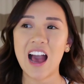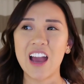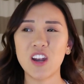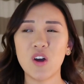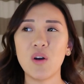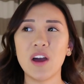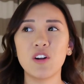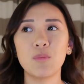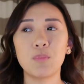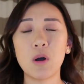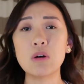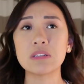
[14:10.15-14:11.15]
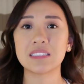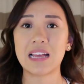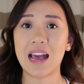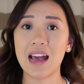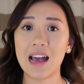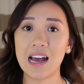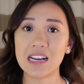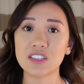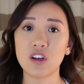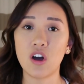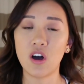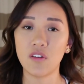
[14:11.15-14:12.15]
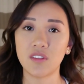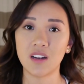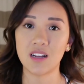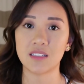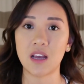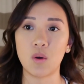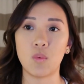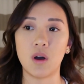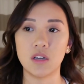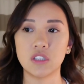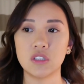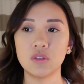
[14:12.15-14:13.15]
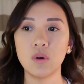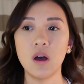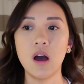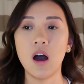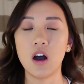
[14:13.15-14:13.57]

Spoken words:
I know I don't post as often as I want to.